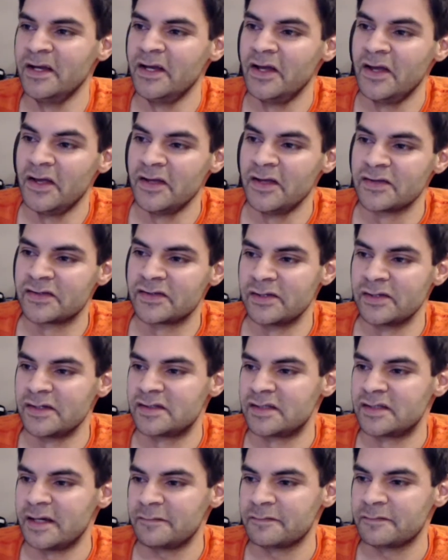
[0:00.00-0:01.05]
So there's
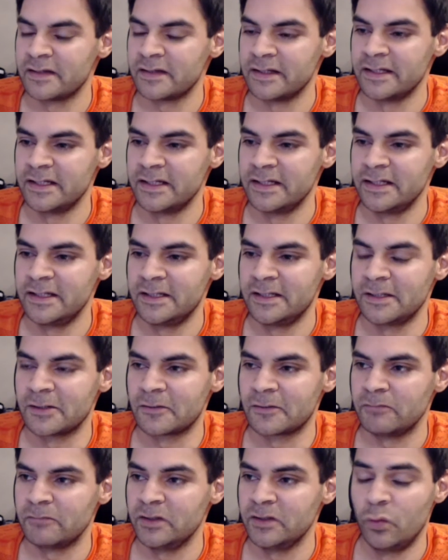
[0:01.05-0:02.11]
definitely,
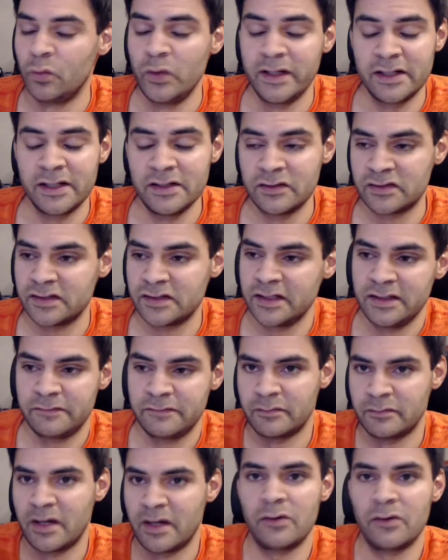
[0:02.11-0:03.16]
we can see
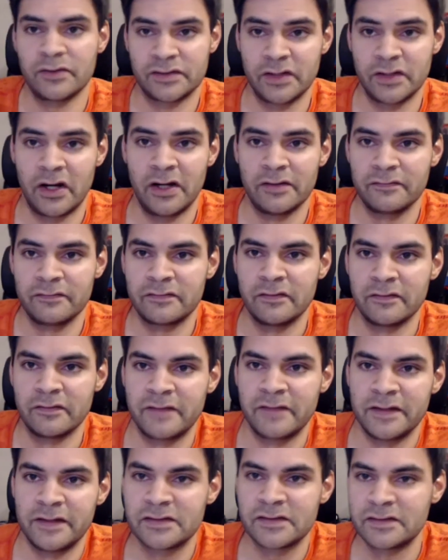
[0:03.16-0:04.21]
from our side of the
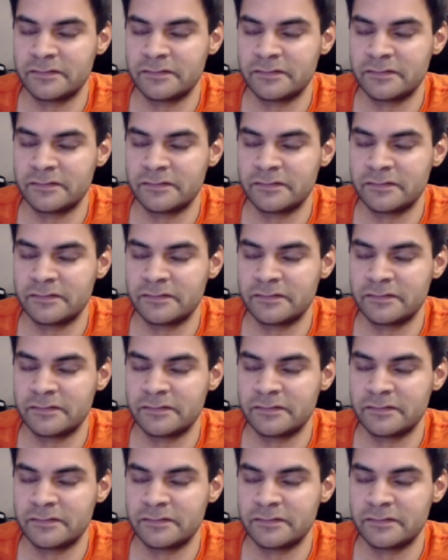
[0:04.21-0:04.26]
fence,